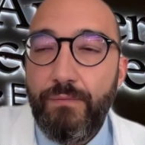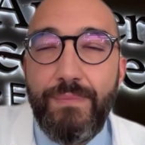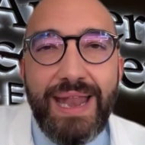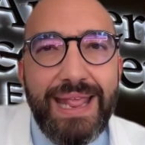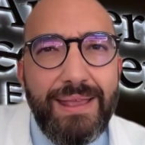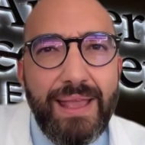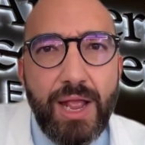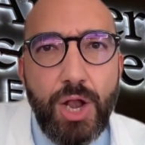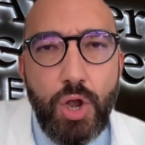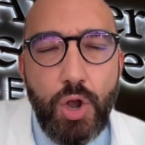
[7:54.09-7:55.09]
Very
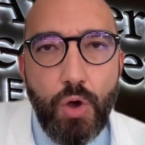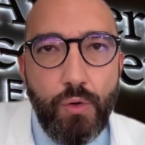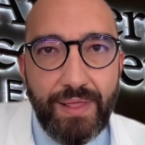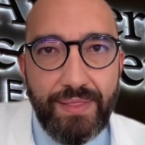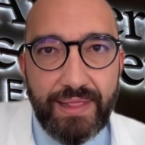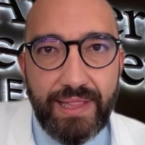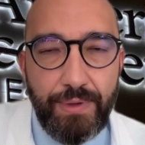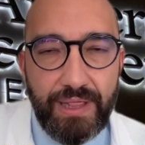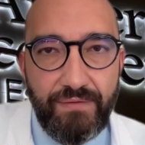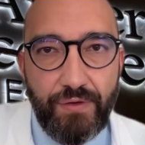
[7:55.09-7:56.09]
low
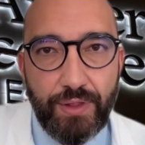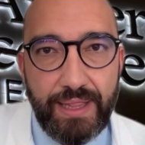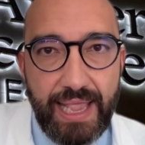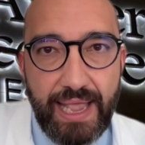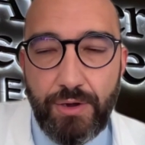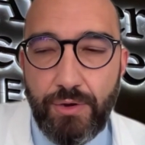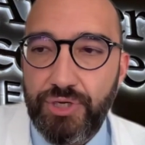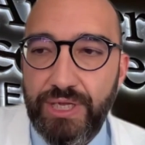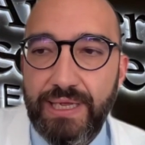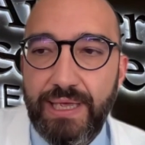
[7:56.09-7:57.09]
radioactivity for the
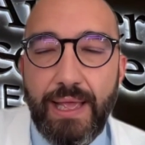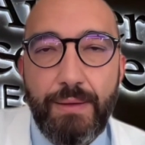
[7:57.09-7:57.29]
diagnosis,